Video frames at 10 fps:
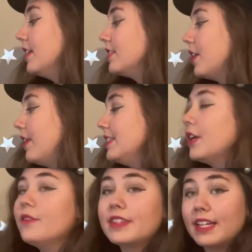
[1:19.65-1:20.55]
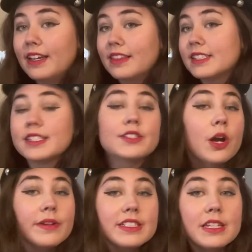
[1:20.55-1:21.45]
So I don't think this is
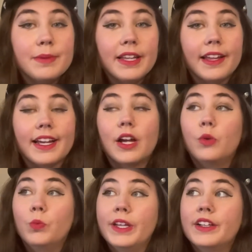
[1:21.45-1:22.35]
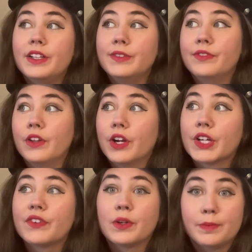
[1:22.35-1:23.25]
going to be like a weekly vlog
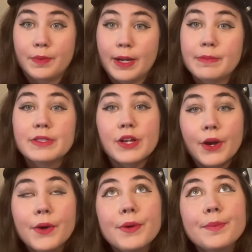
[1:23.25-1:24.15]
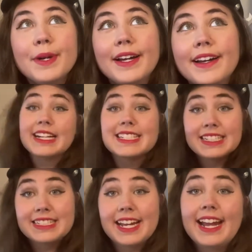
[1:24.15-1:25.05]
for preptober.
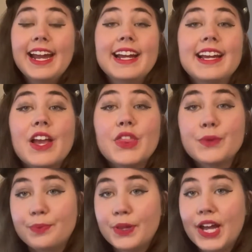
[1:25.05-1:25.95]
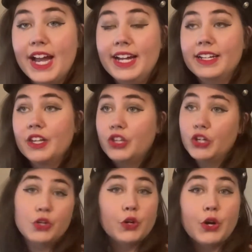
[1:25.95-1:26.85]
Today, the plan, the
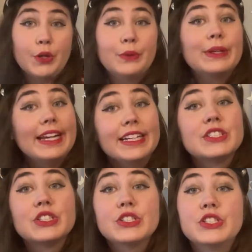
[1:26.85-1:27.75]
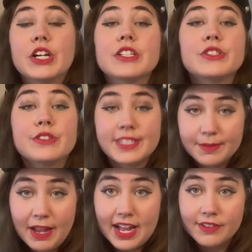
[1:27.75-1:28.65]
goal is to just do
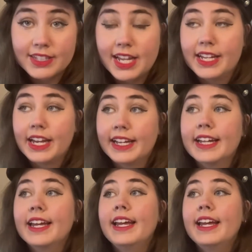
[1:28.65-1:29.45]
some outlining.